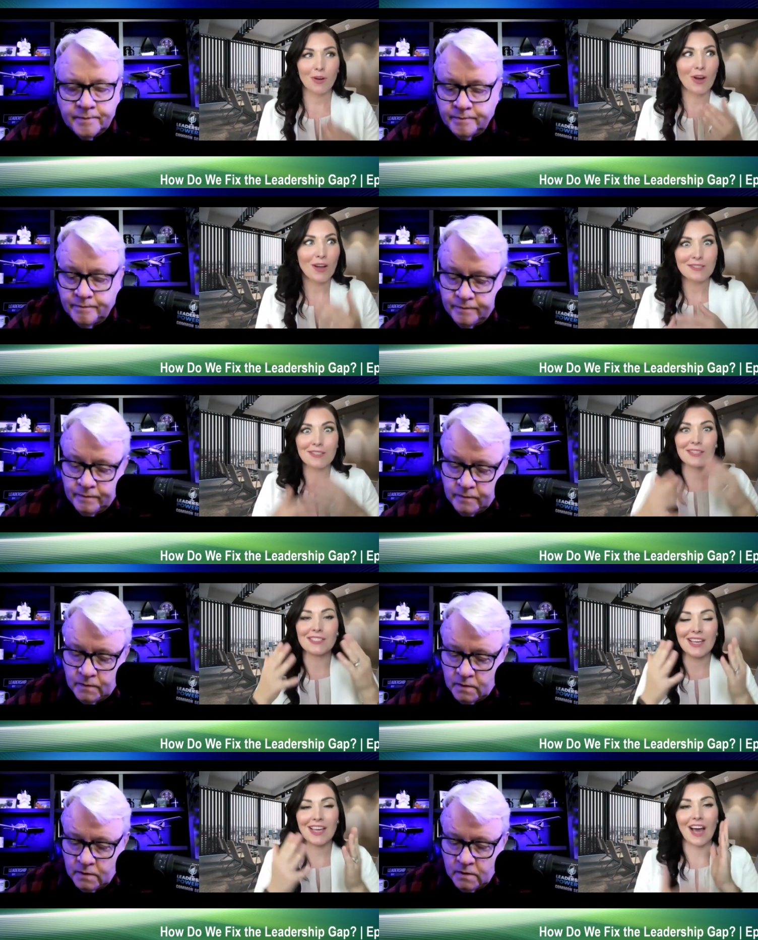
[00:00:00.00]
Speaker 1: are
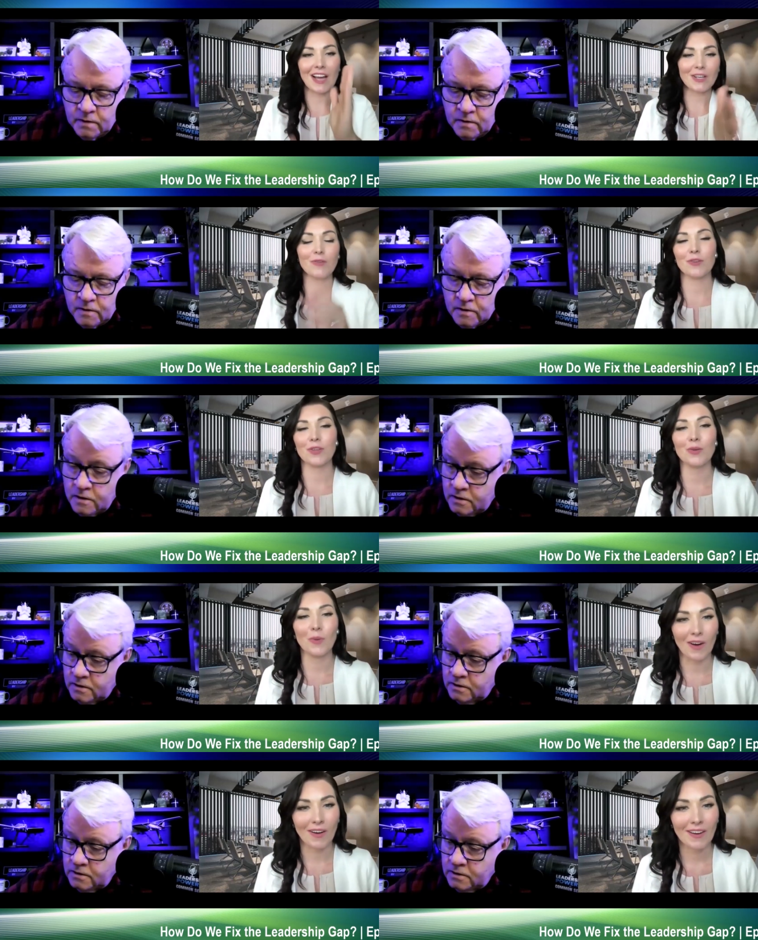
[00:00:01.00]
constantly saying, I know who
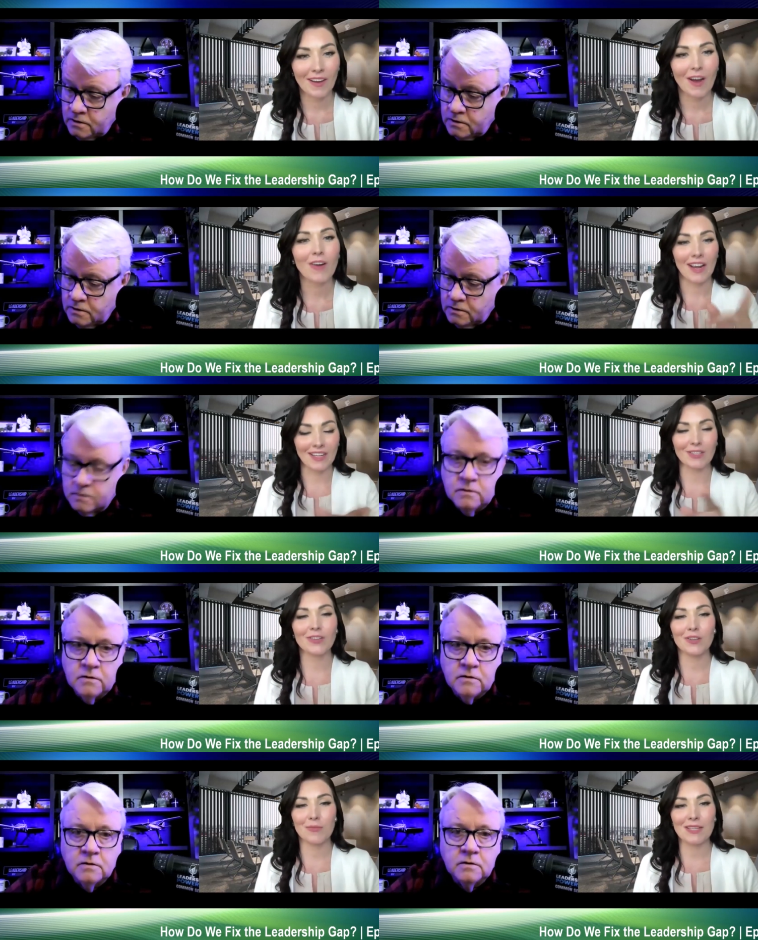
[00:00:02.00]
you are. All right,
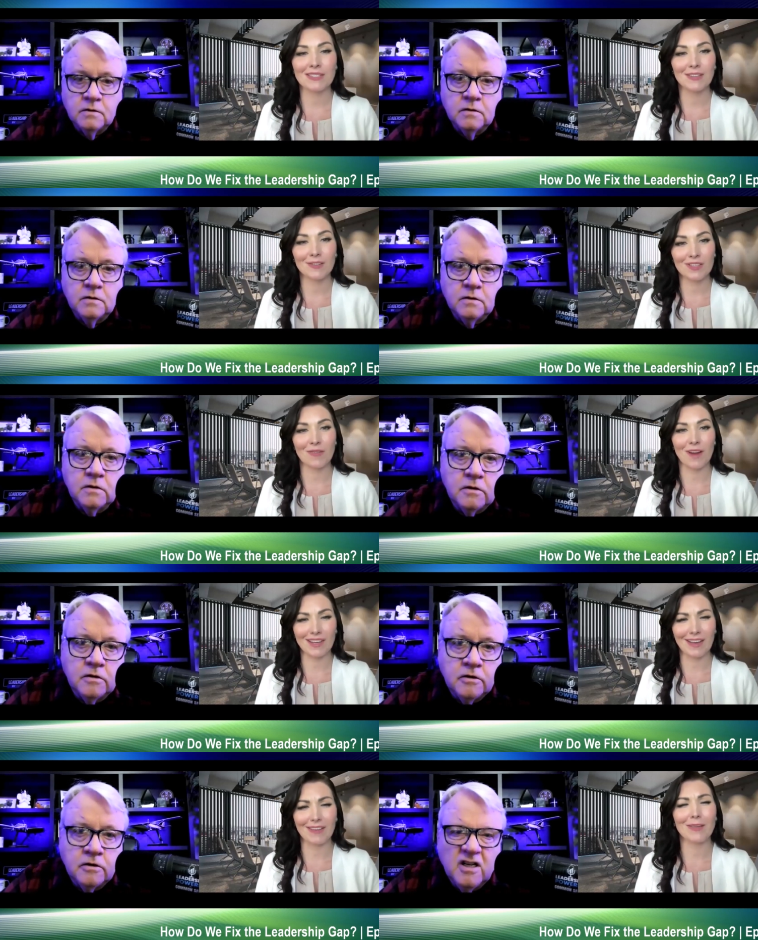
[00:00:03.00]
you're in your best skill set
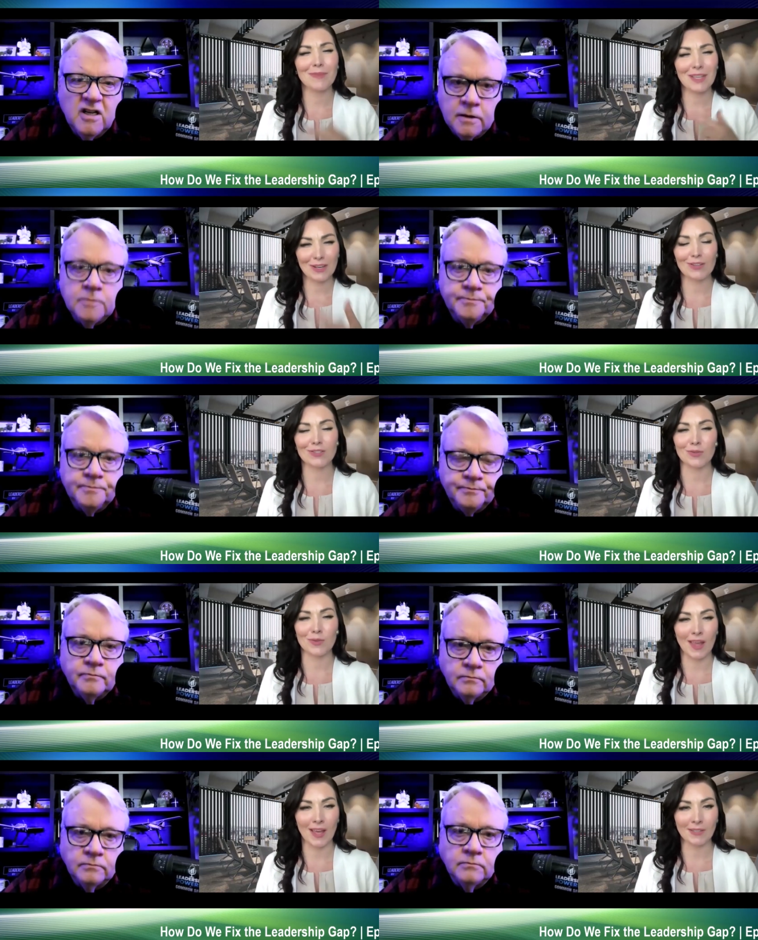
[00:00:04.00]
right now. Let me encourage
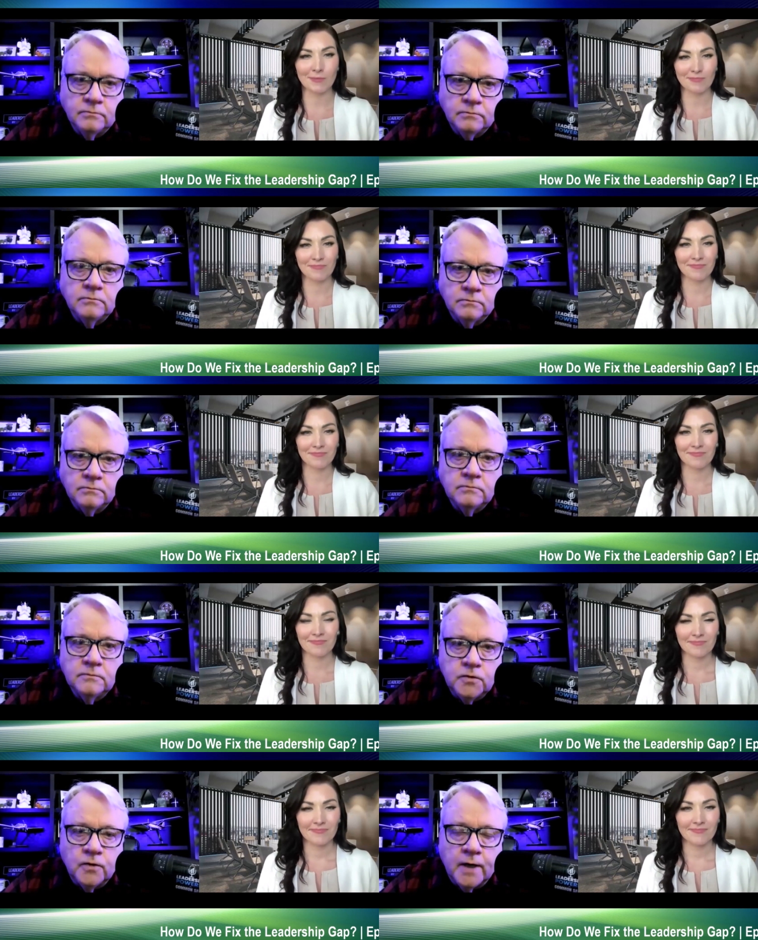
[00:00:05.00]
you in them.
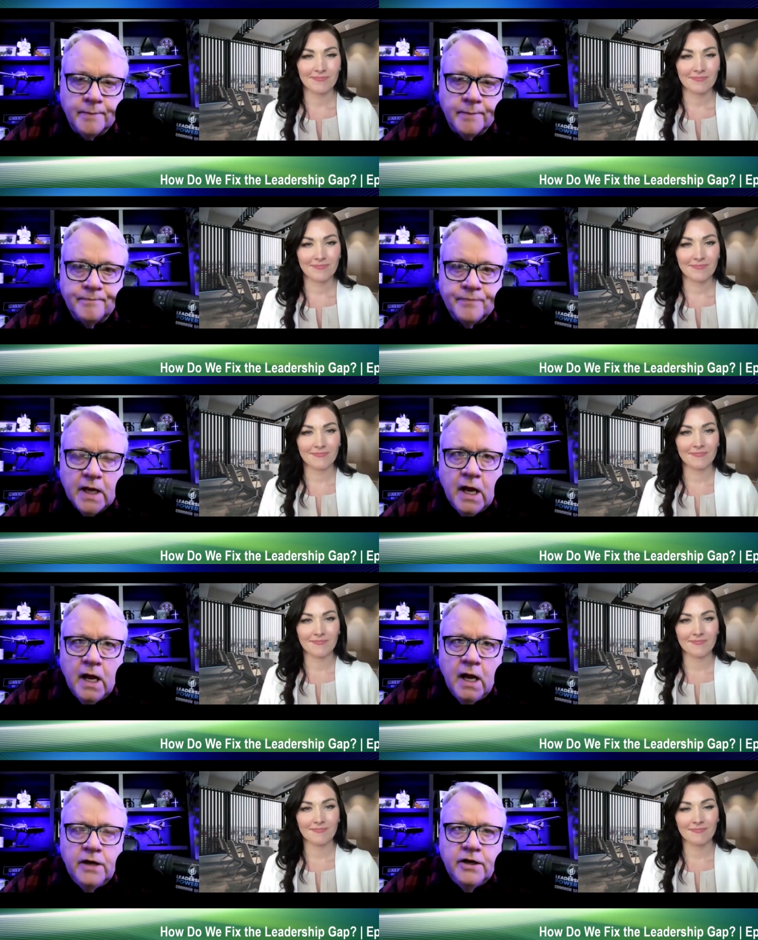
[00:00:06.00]
Speaker 2: Right.
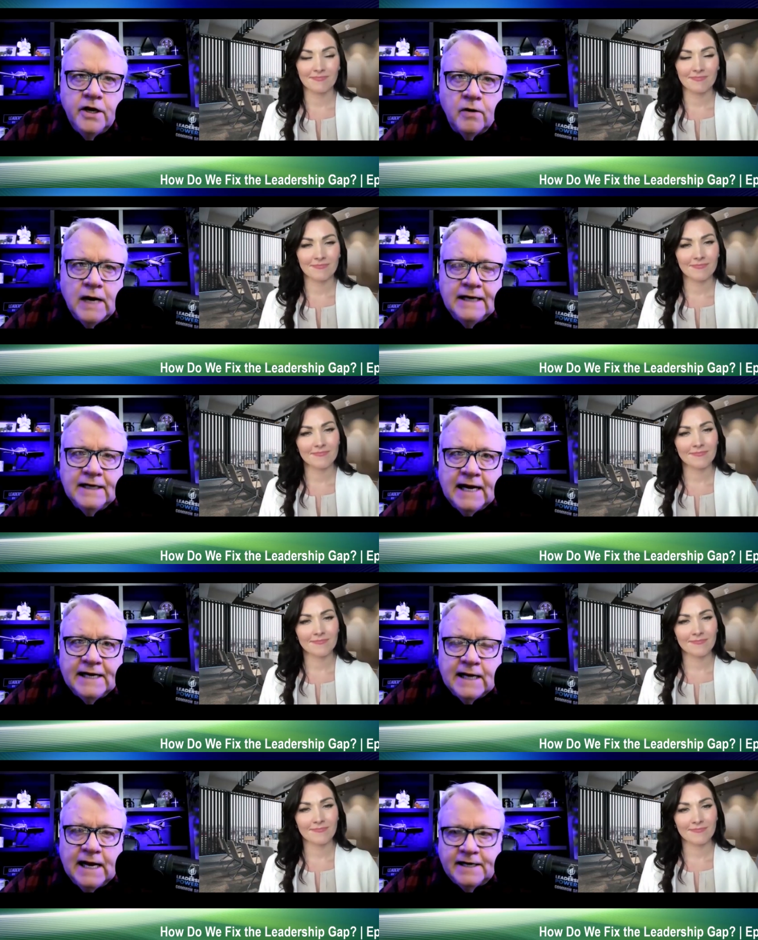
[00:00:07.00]
You know, I, I,
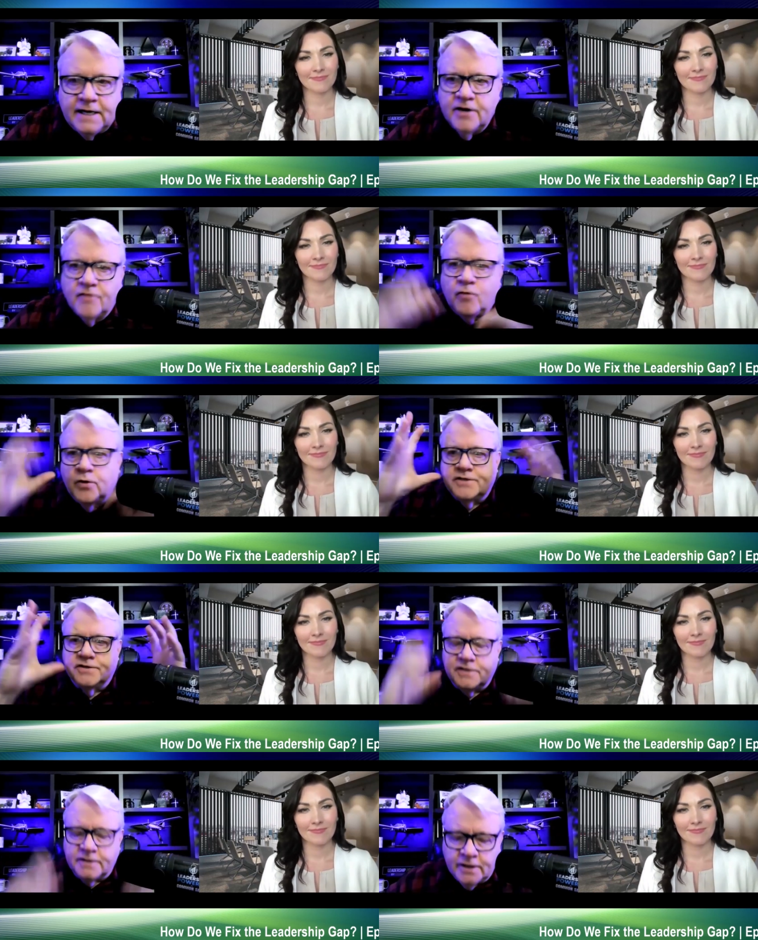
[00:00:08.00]
I can hear
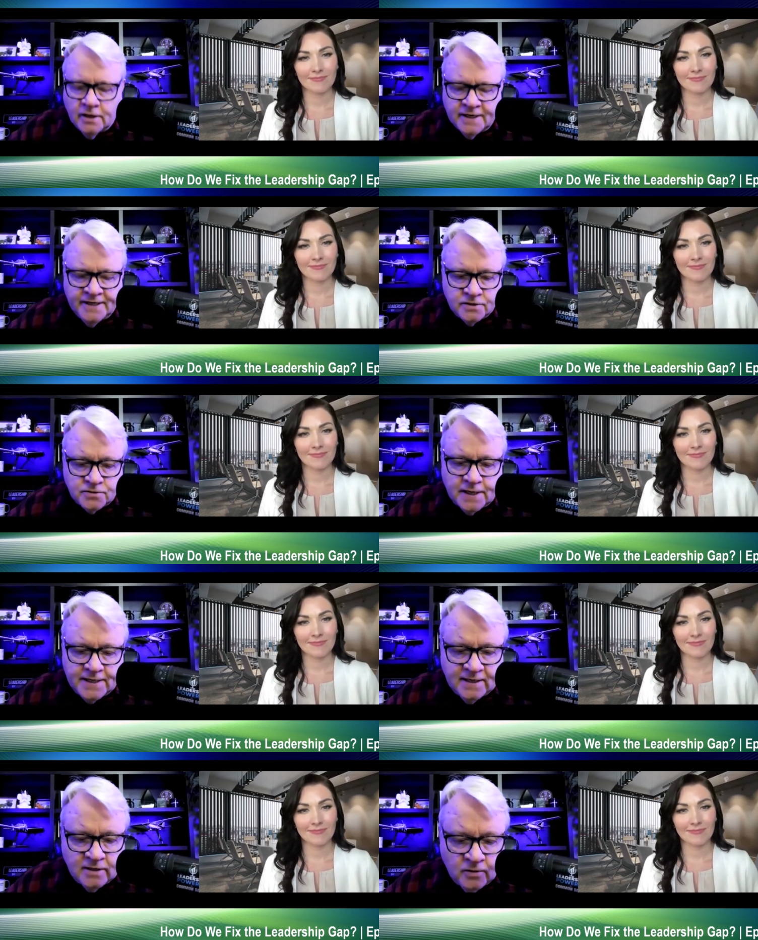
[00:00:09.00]
voices in the audience right
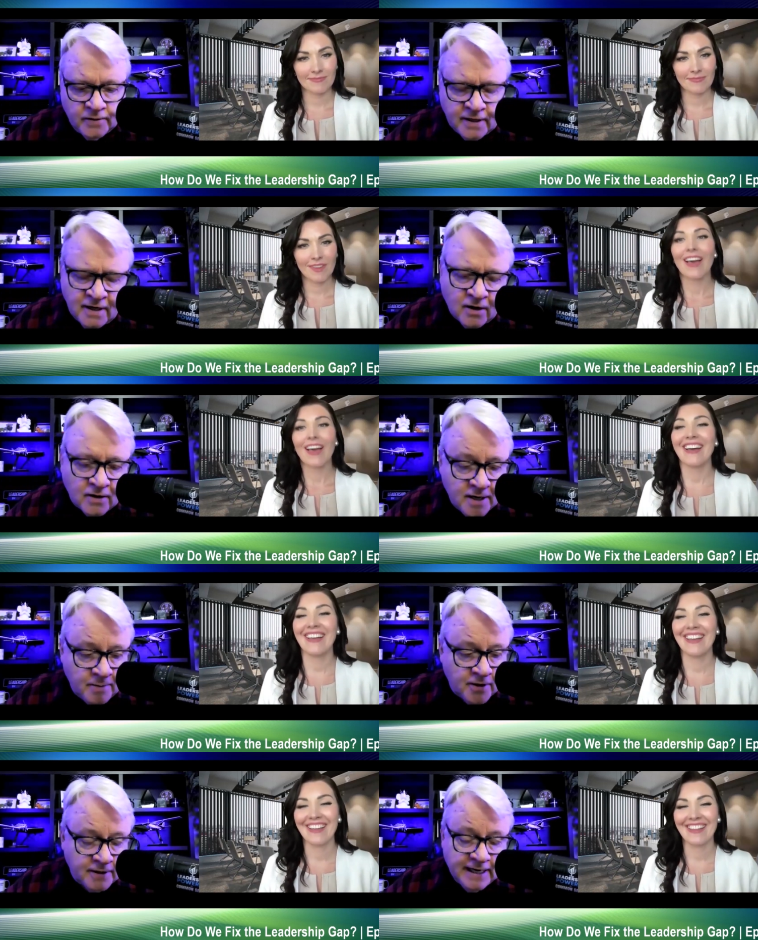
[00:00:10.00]
now going, oh,
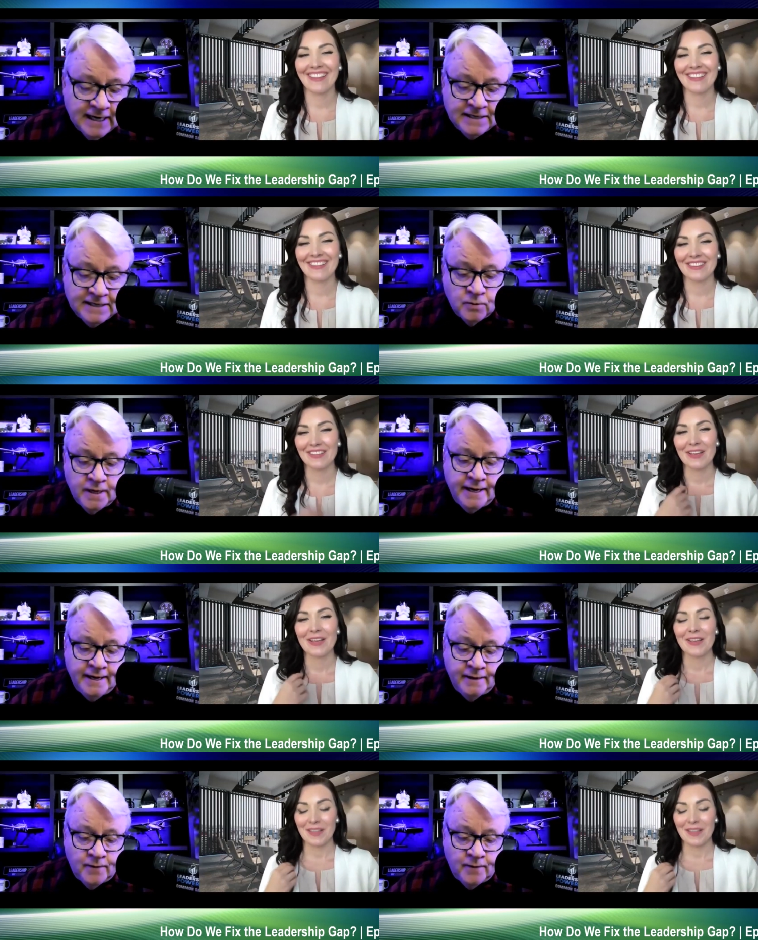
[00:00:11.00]
come on, guys, wait,